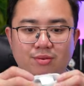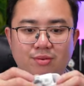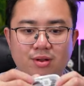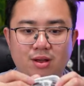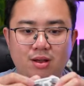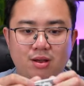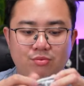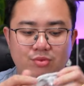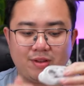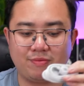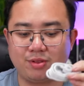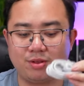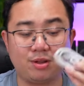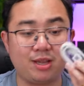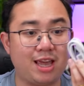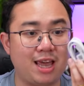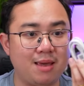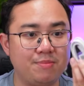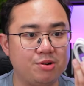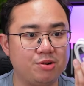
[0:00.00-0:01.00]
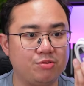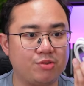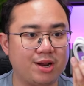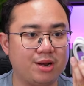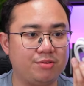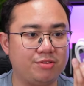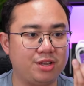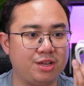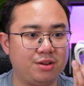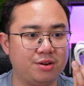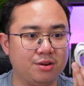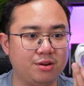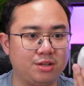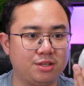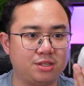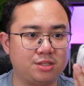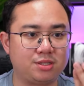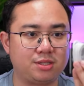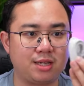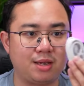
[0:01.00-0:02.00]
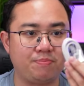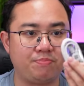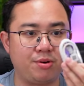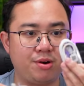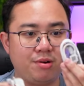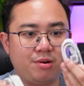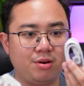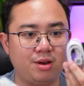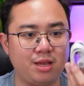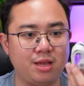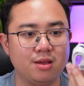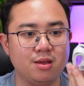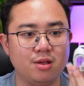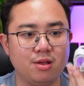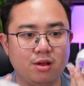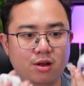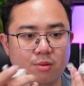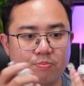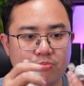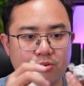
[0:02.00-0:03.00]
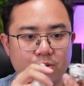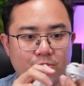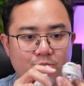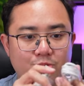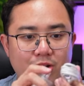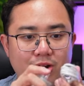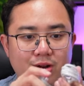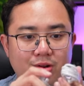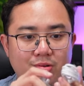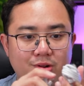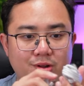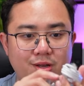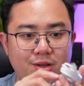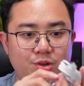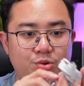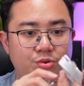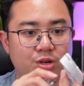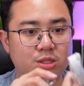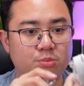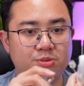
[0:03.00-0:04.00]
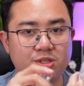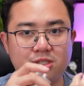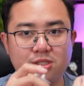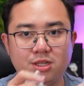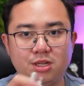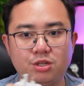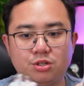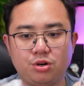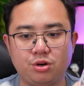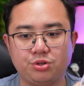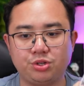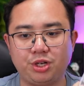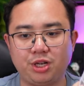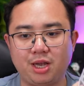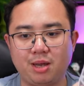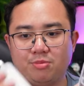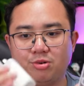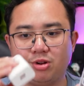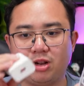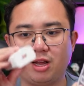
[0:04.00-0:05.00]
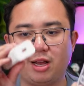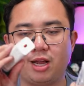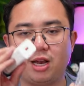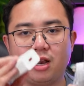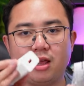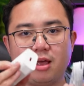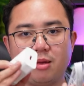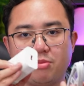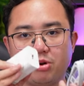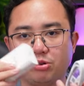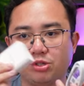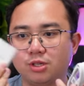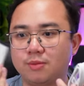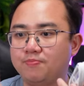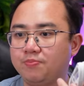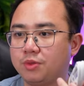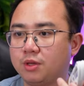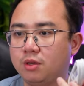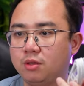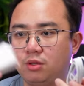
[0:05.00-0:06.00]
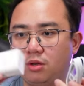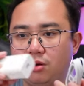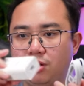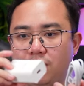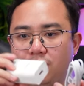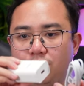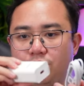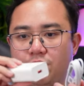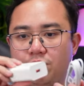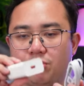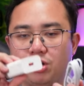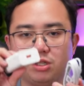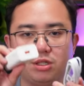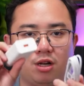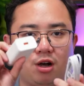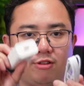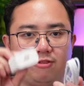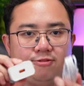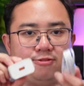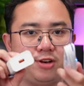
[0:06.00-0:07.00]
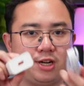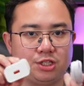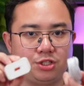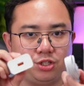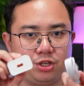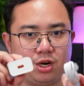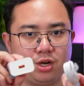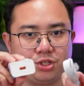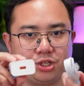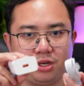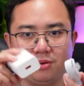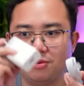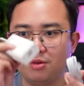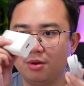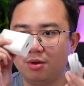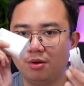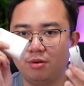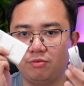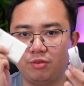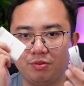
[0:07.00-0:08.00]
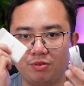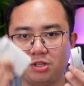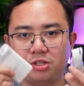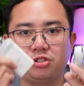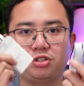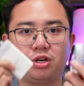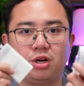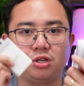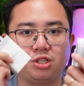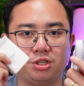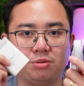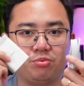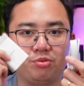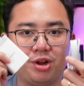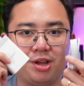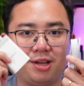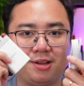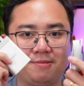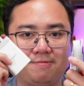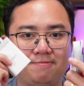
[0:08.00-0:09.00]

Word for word: Uh, we have the cable right over here. This is apparently a proprietary USB-C charging cable that enables 33 watts of fast charging with this charging brick.